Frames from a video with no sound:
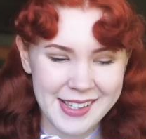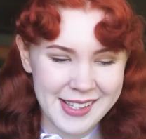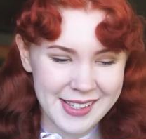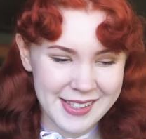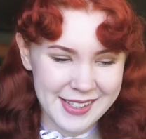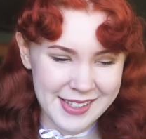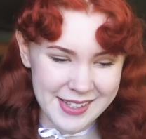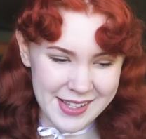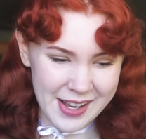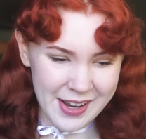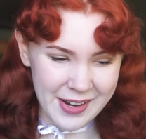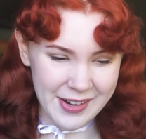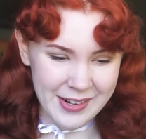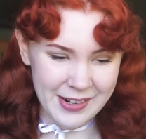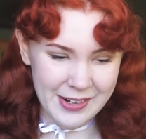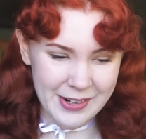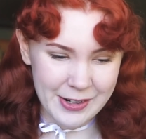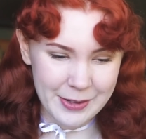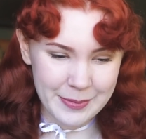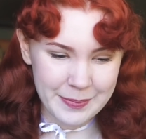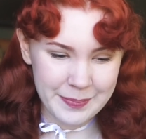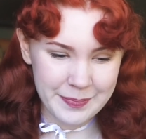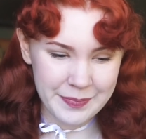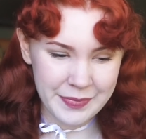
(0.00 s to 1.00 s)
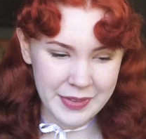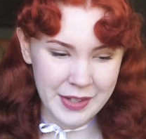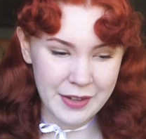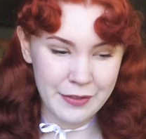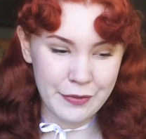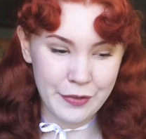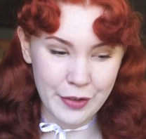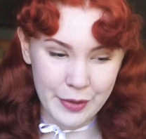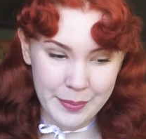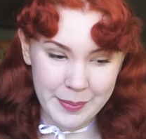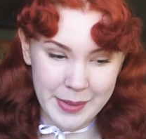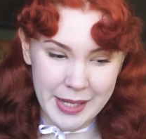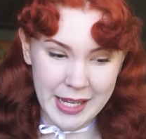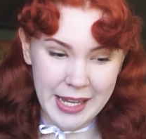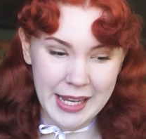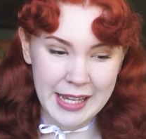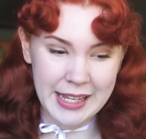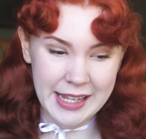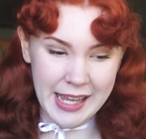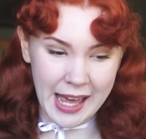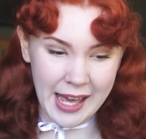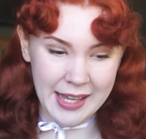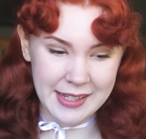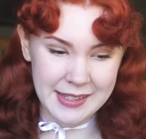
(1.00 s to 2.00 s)
So for me,
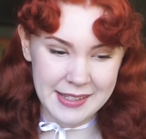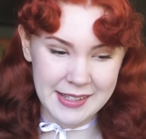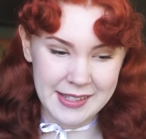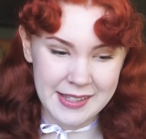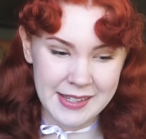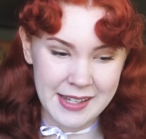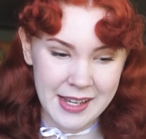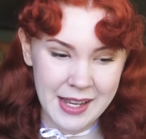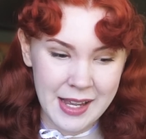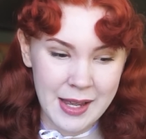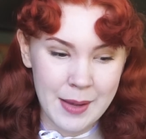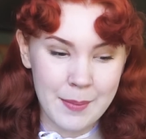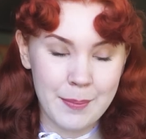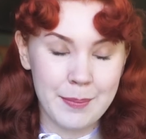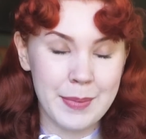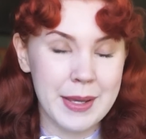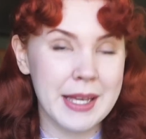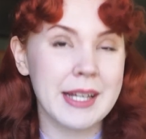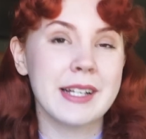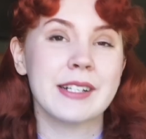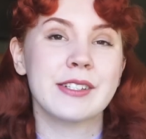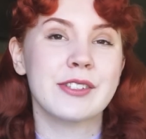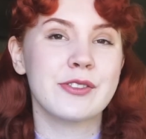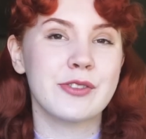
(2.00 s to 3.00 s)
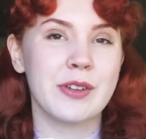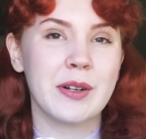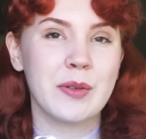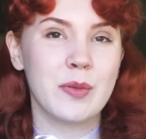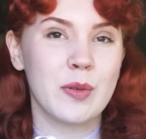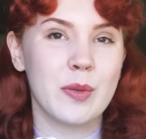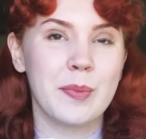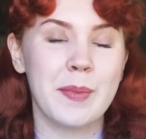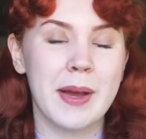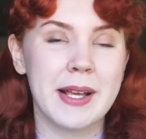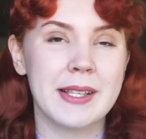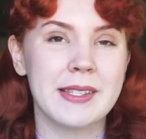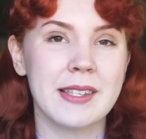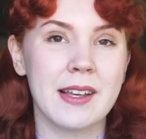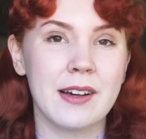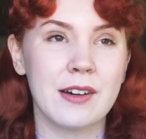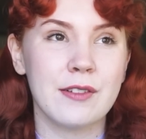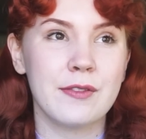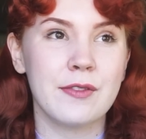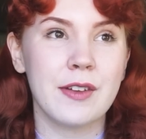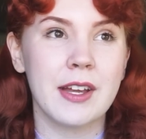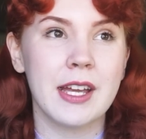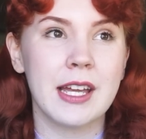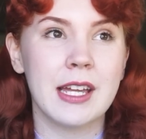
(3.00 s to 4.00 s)
yes, being strict with
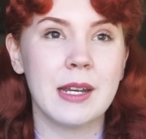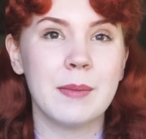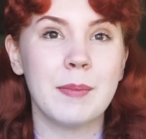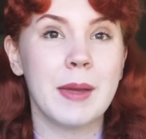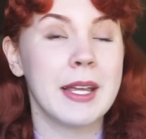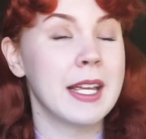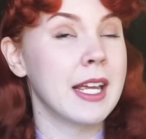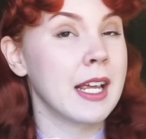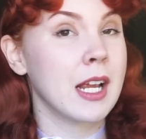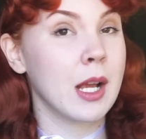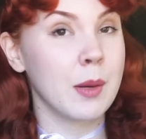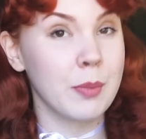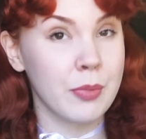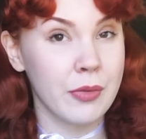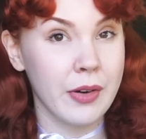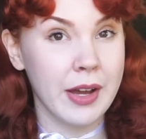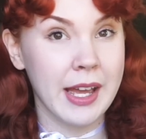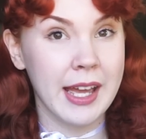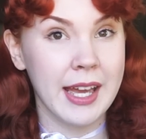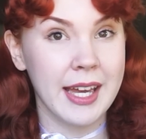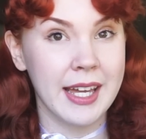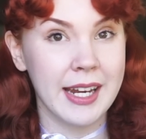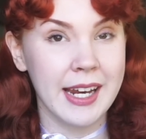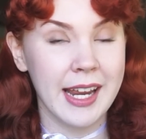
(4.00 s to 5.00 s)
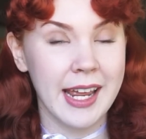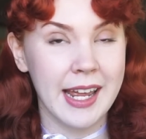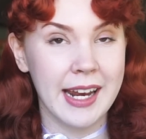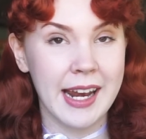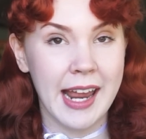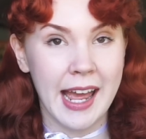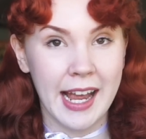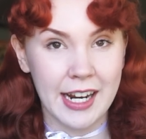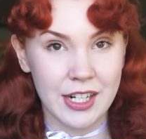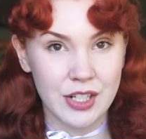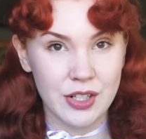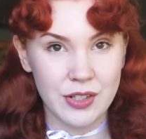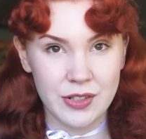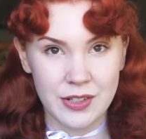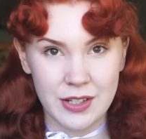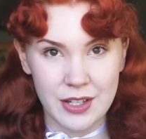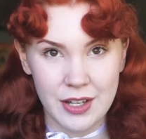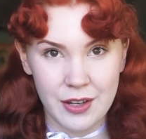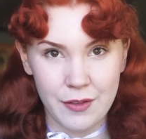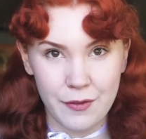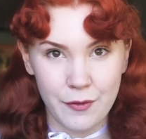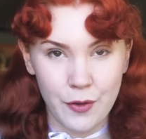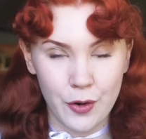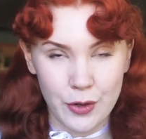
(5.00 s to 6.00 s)
myself and making a plan and
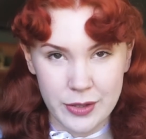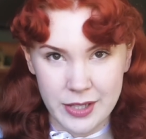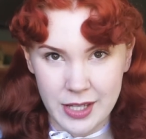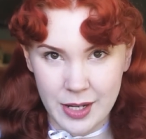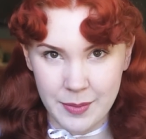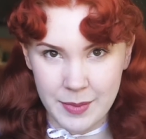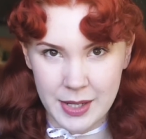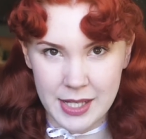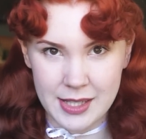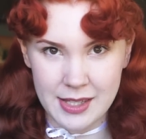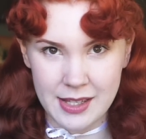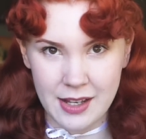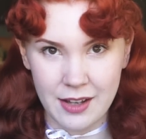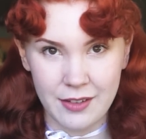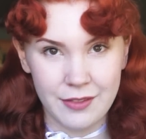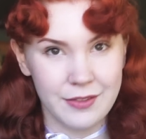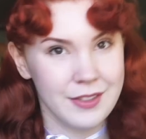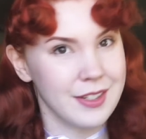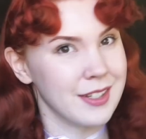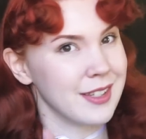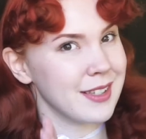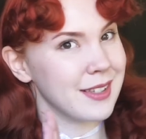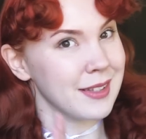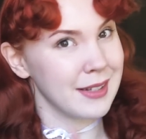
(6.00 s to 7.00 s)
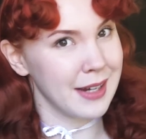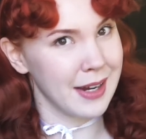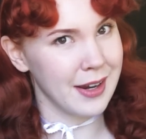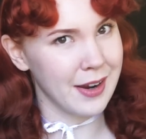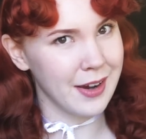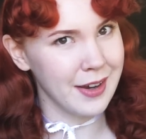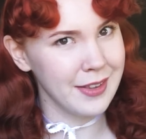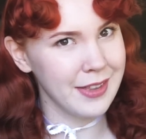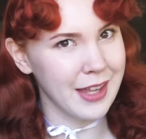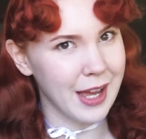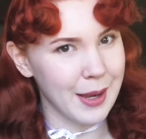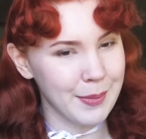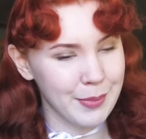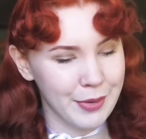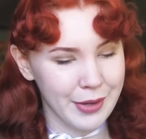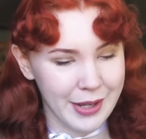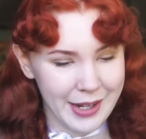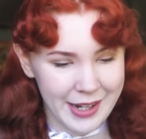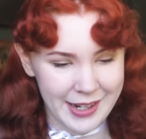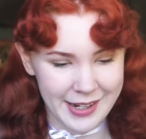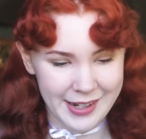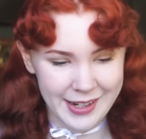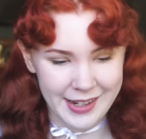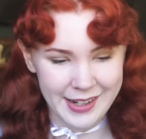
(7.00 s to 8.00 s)
actually forcing myself to stay on that
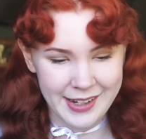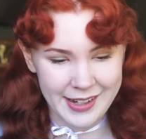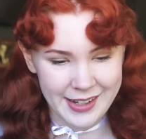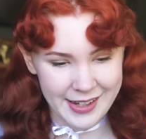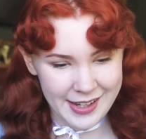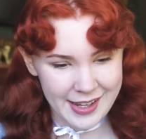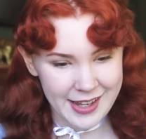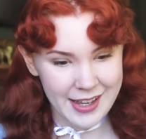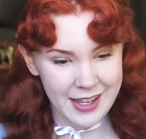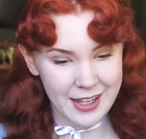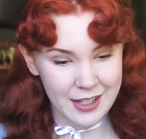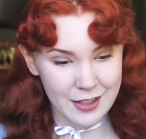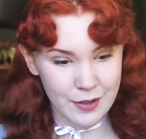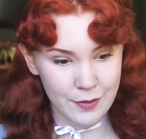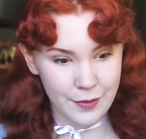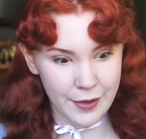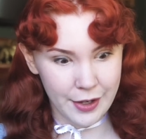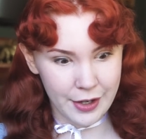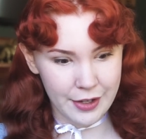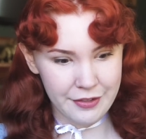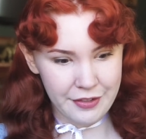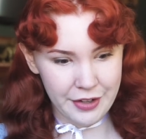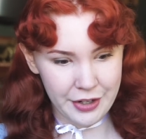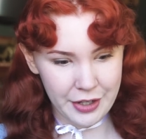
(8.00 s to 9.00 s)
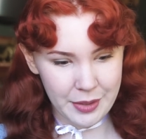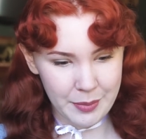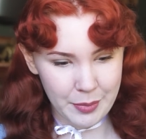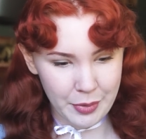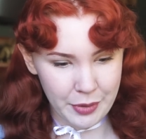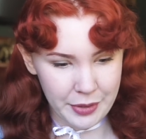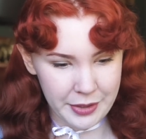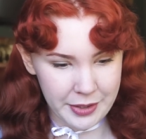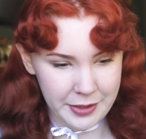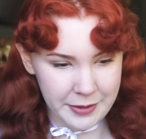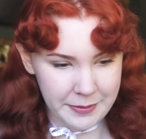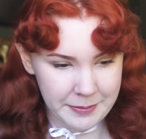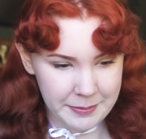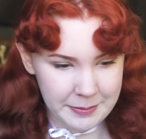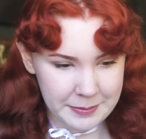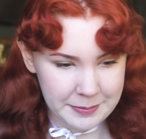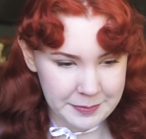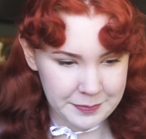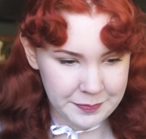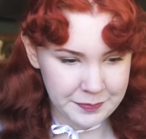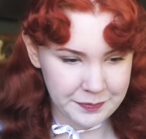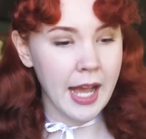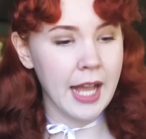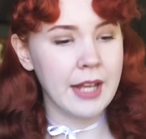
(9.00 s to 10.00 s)
plan is very, very important.
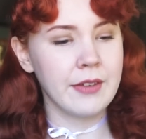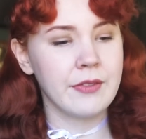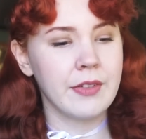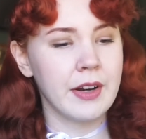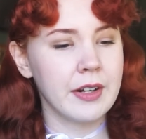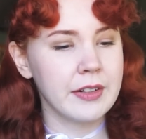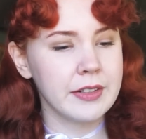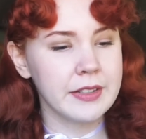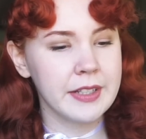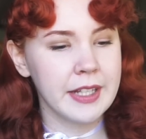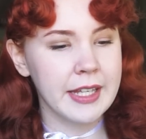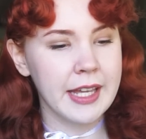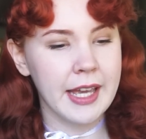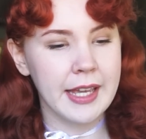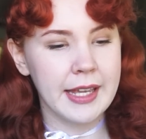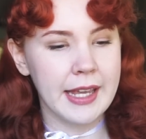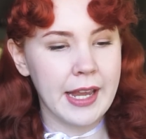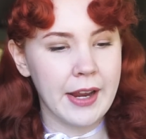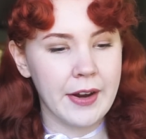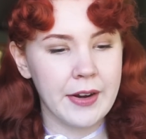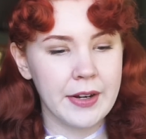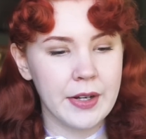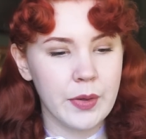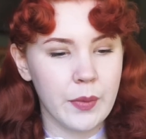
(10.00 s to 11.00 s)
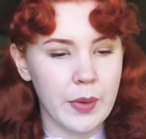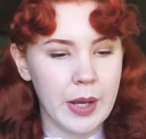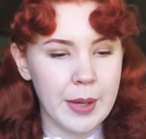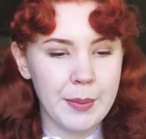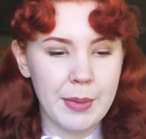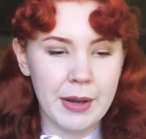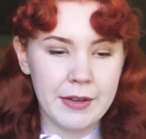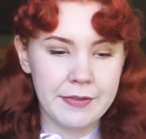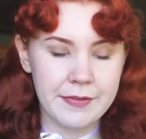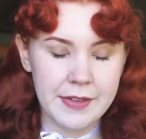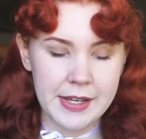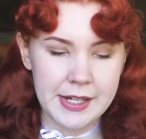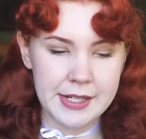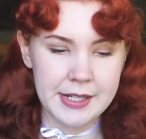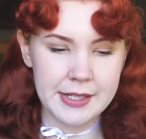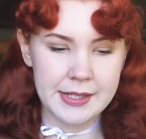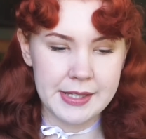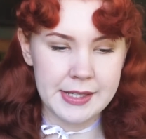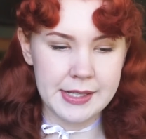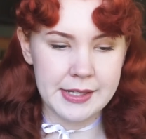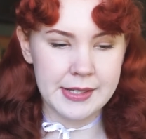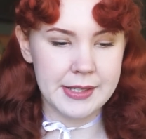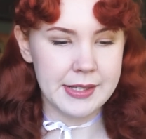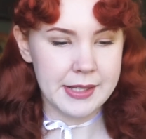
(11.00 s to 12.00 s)
I rarely get carried away by
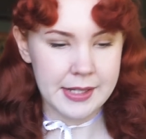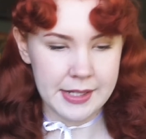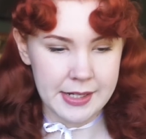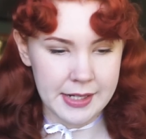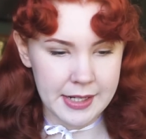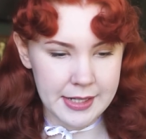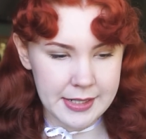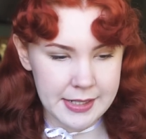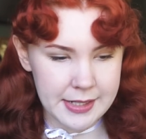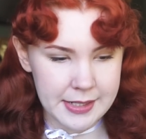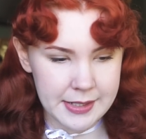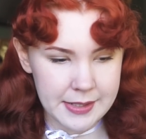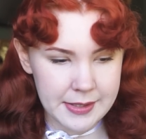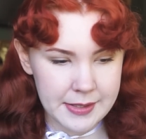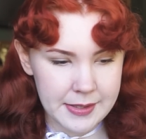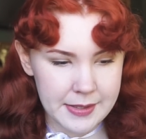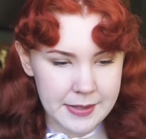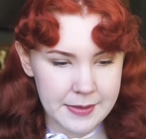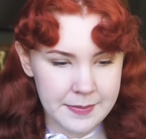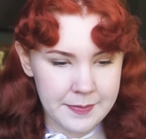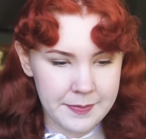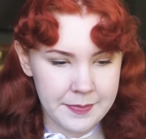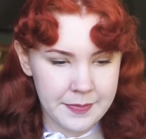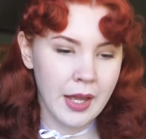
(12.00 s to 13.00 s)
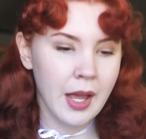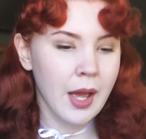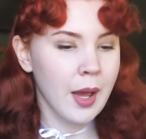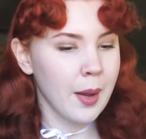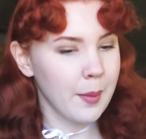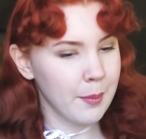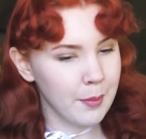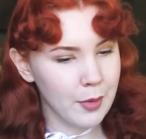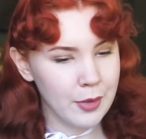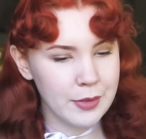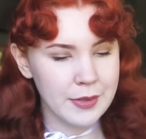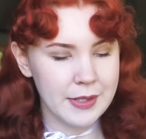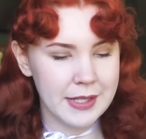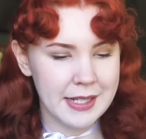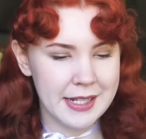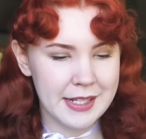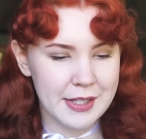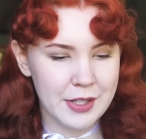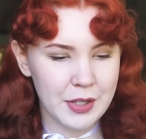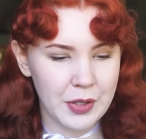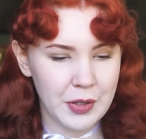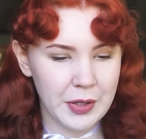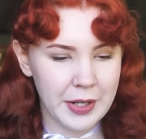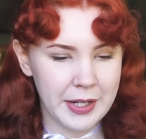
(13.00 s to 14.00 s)
fantasies and ideas. Mostly
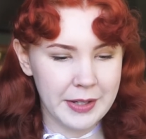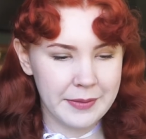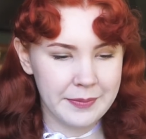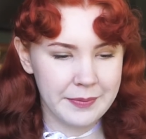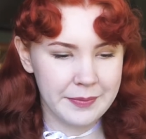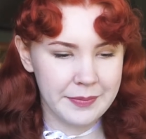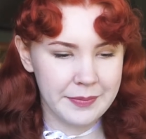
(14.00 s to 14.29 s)
disagree.